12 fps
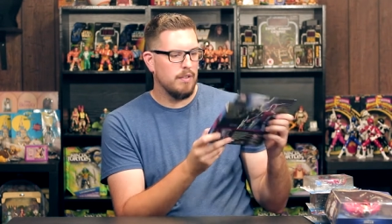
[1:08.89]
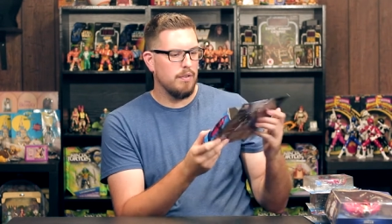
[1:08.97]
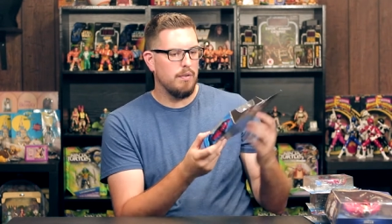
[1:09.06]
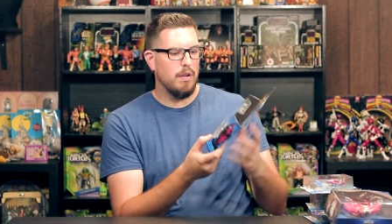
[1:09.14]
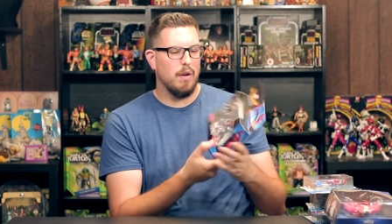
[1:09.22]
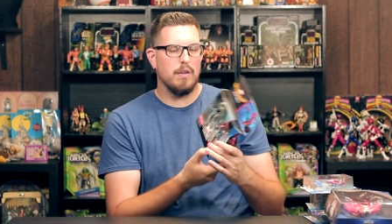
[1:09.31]

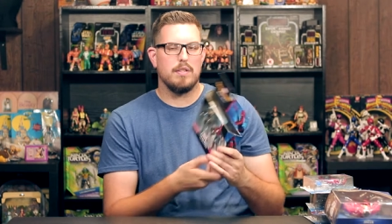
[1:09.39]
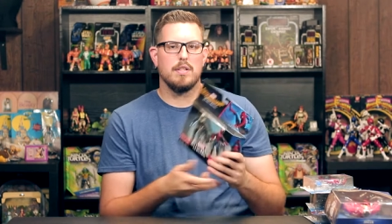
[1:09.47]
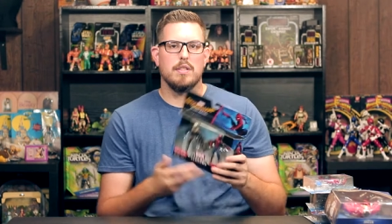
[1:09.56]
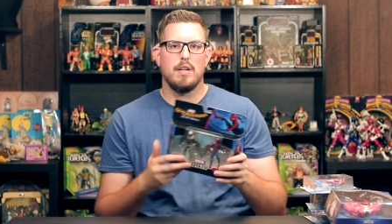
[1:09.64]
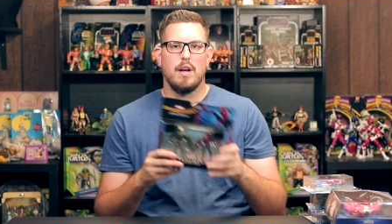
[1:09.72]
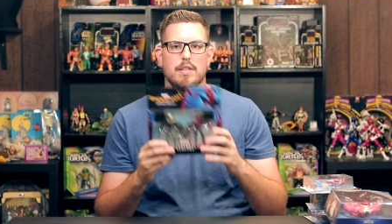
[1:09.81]
You know, it's
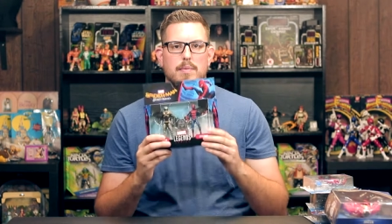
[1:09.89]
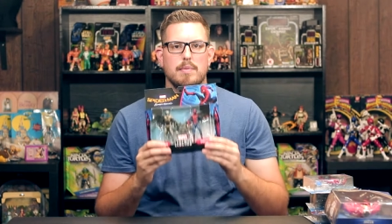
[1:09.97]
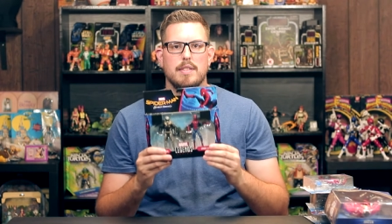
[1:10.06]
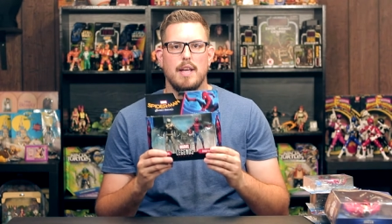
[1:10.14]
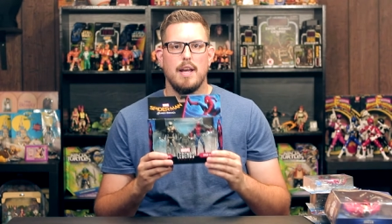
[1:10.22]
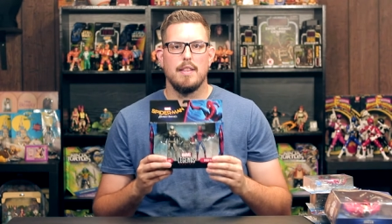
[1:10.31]
just an awesome
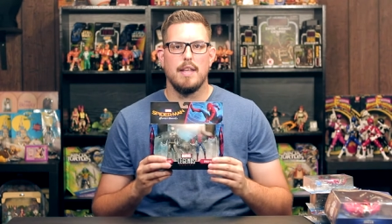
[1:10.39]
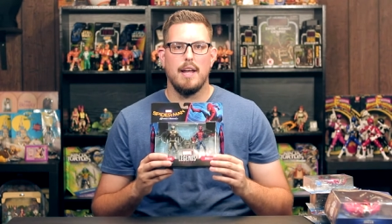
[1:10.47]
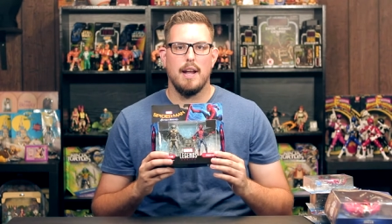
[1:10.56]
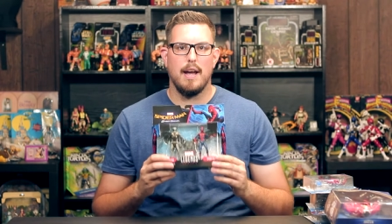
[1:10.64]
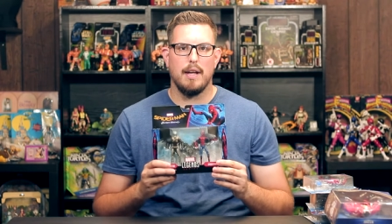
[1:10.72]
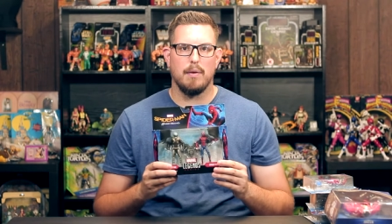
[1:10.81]
set
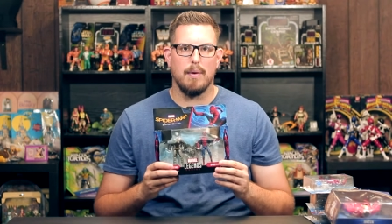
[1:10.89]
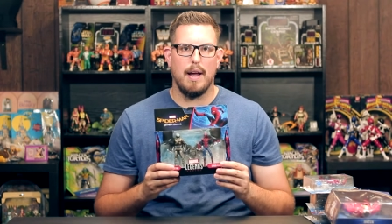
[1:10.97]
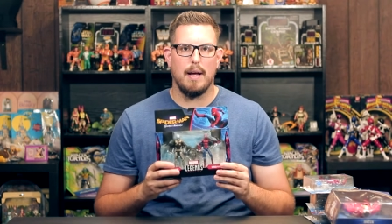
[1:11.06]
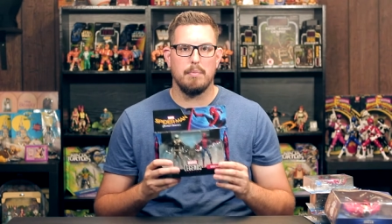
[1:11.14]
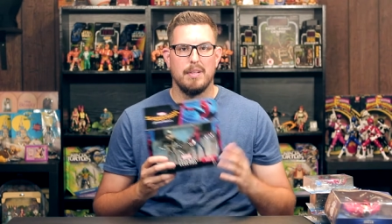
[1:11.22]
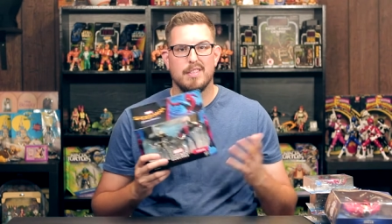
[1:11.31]
that I
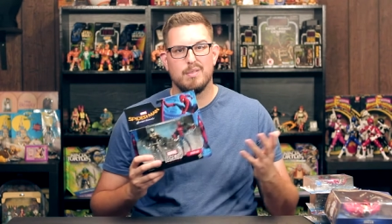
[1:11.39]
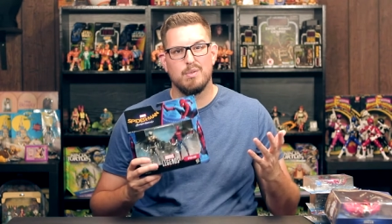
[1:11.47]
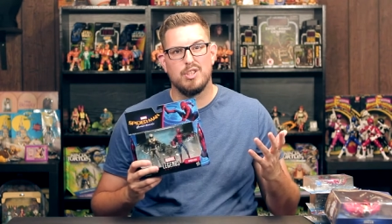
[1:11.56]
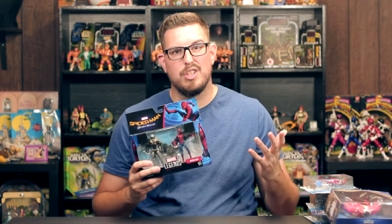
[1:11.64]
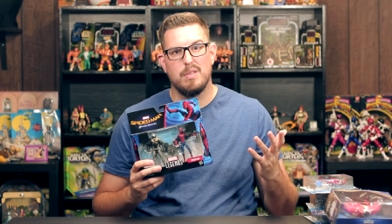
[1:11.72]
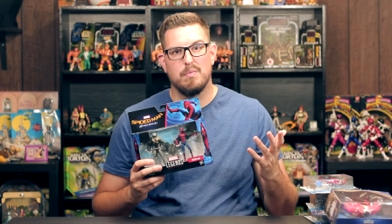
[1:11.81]
grabbed because it
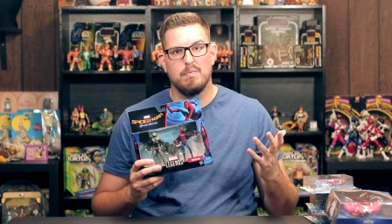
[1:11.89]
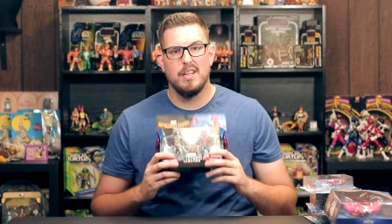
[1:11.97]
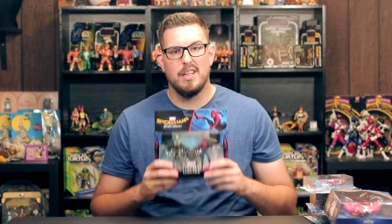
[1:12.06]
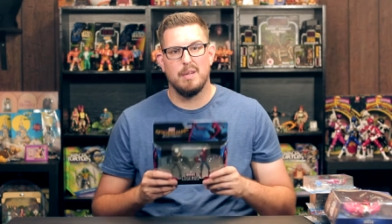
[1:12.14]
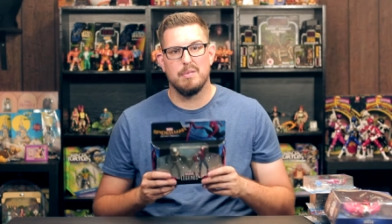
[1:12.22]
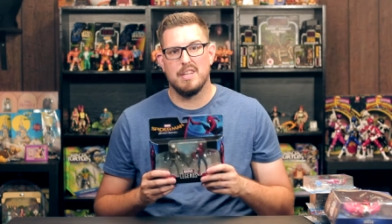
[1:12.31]
was cheap.
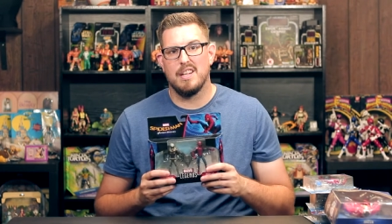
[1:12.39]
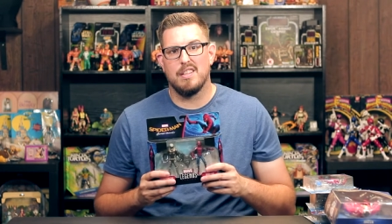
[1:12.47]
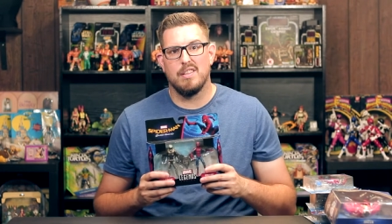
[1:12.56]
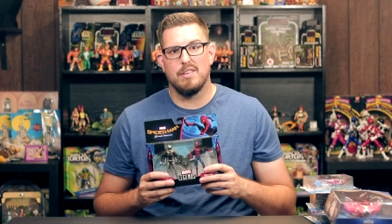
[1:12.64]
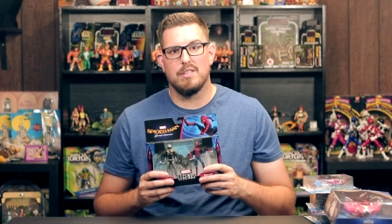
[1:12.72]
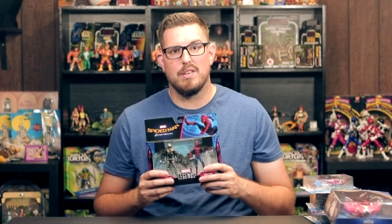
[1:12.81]
It was on
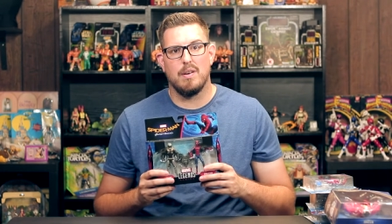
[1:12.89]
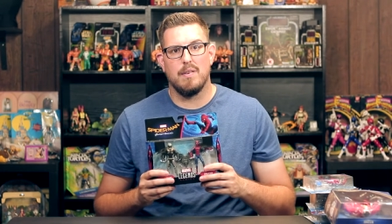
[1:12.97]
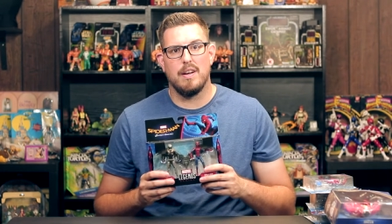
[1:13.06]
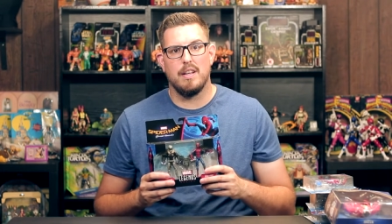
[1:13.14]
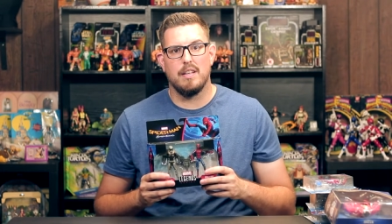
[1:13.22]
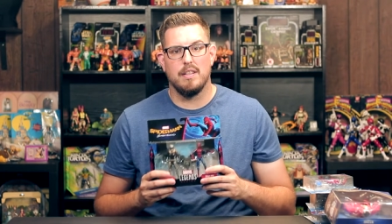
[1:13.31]
clearance
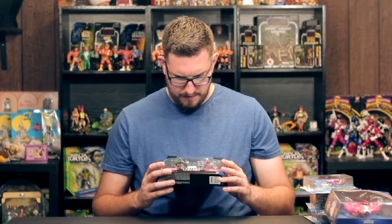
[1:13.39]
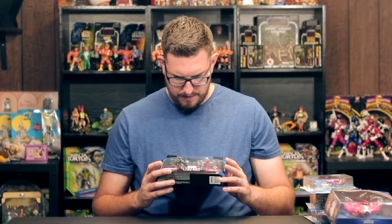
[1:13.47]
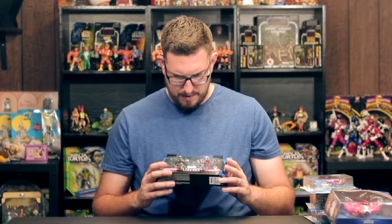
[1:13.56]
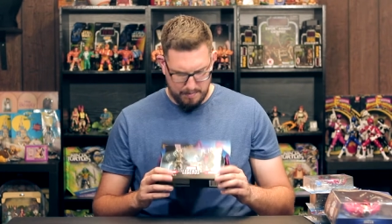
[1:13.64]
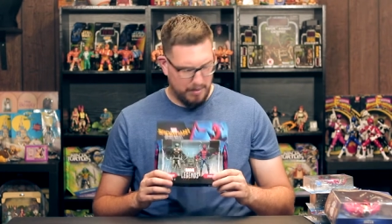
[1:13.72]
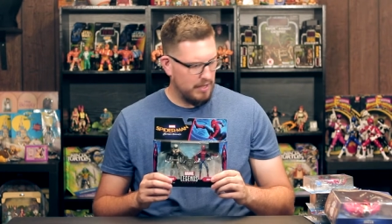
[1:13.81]
already.
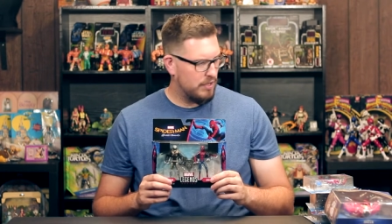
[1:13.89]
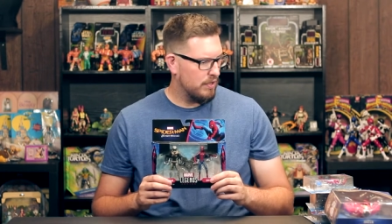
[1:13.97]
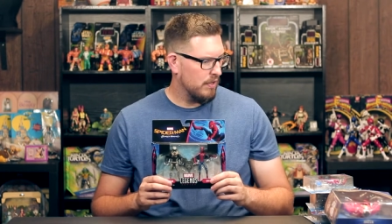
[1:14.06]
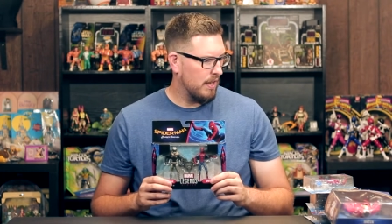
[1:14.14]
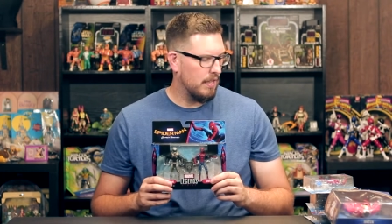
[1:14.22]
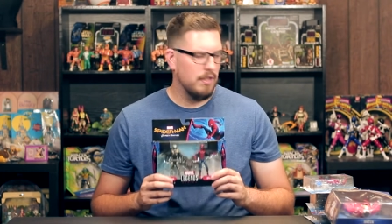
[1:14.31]
I'm pretty sure
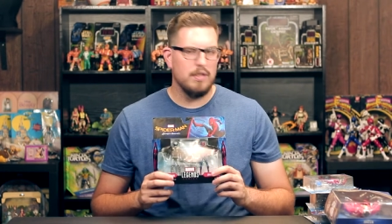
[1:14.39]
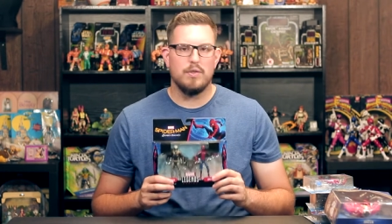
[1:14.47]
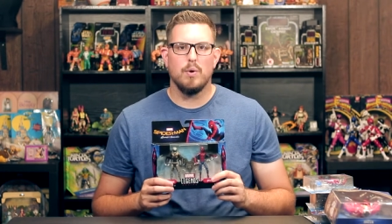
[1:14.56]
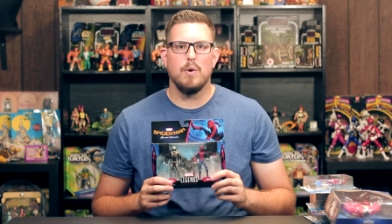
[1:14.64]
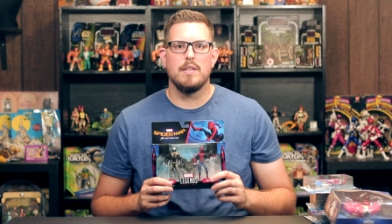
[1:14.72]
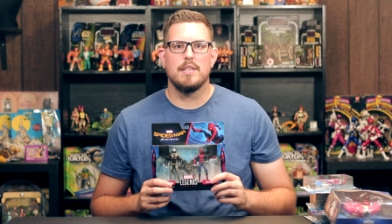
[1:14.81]
like these
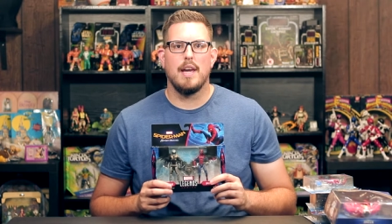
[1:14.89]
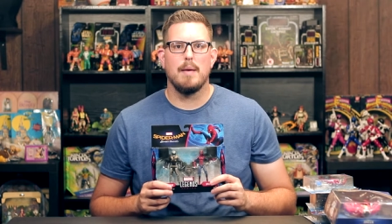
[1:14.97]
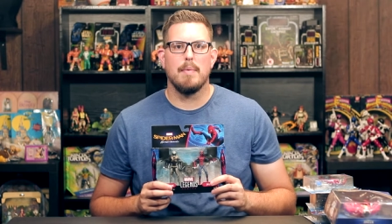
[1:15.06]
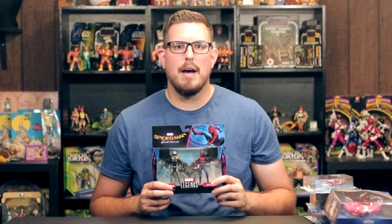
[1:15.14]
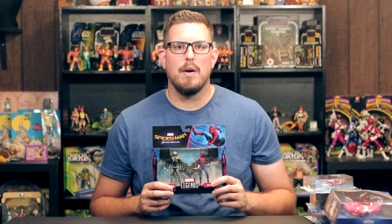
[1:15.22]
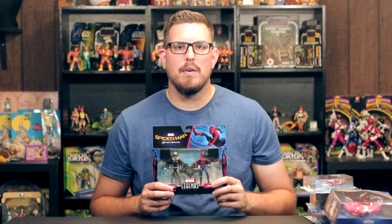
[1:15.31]
toys came
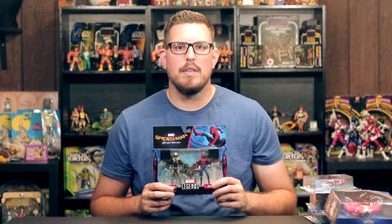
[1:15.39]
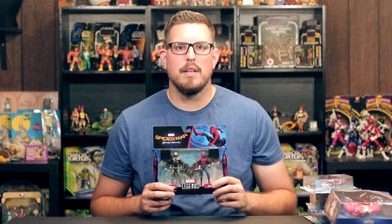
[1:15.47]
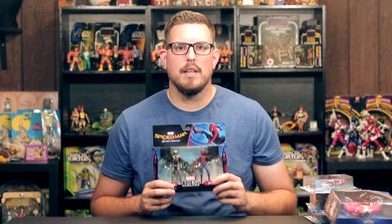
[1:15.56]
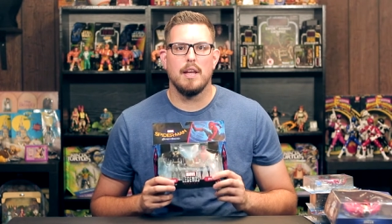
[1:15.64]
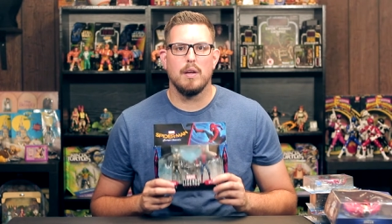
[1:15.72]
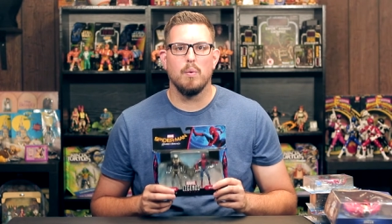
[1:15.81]
out and then
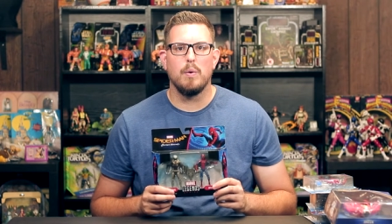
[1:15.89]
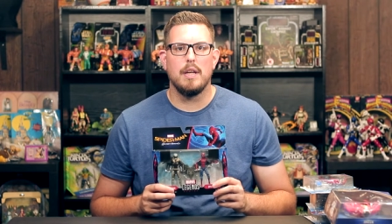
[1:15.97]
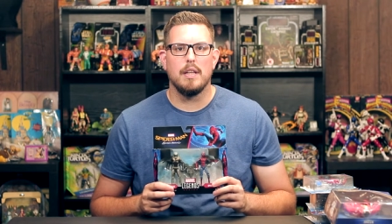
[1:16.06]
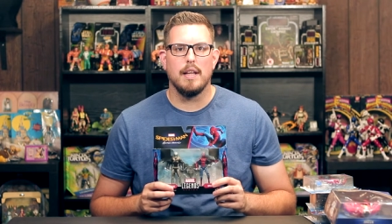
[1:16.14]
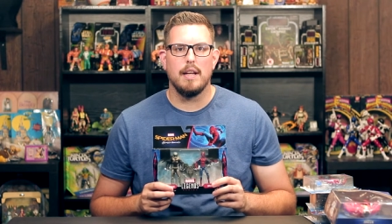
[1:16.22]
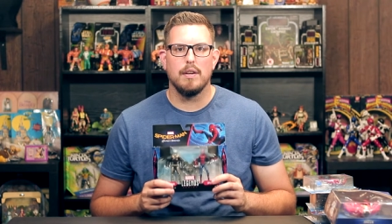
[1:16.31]
like a week
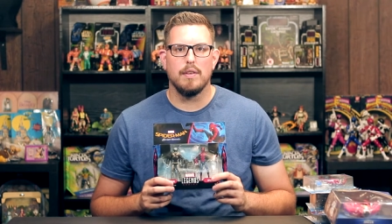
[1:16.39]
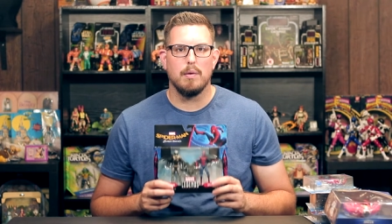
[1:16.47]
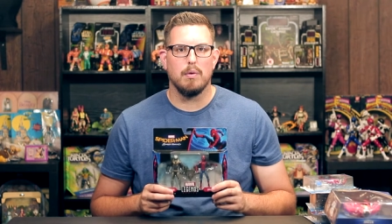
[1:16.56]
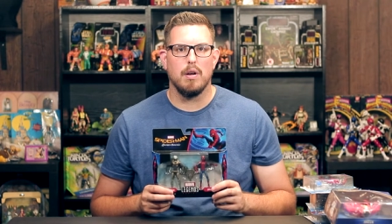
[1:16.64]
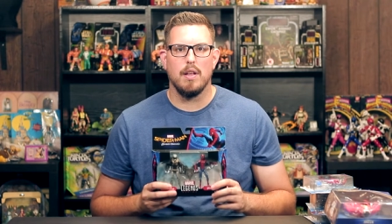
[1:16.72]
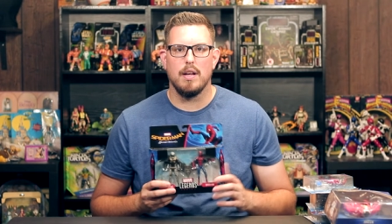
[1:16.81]
later they
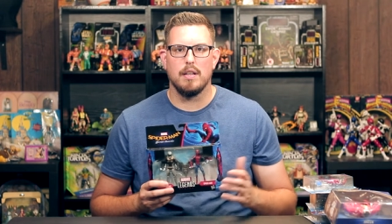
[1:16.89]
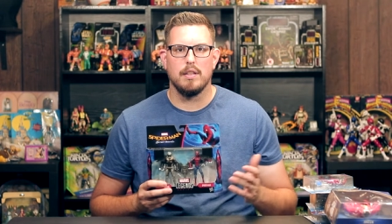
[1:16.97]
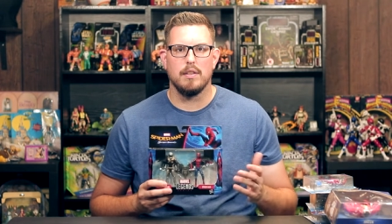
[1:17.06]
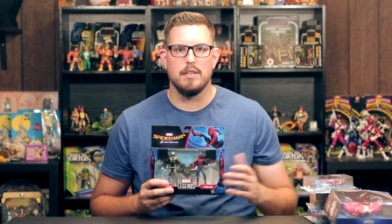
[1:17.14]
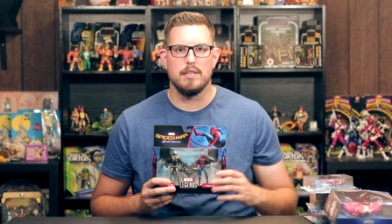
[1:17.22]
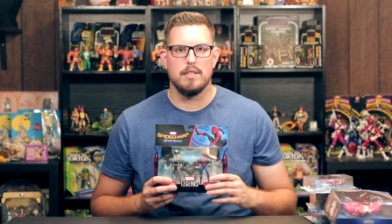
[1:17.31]
were all on
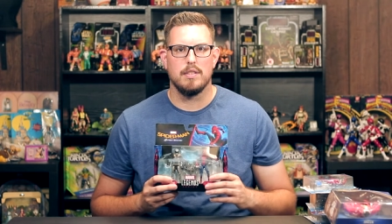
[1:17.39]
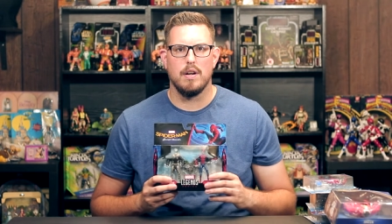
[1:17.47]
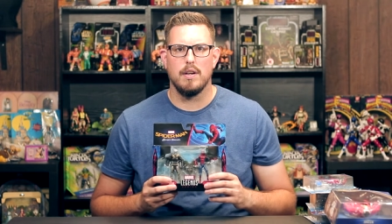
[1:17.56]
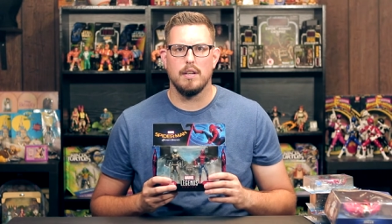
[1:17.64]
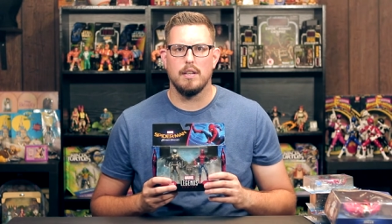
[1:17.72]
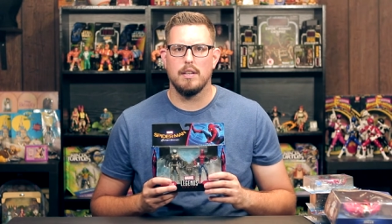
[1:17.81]
clearance at
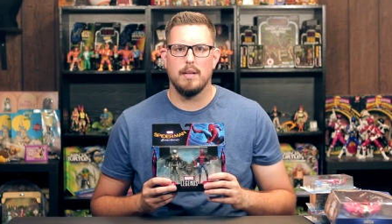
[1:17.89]
Target.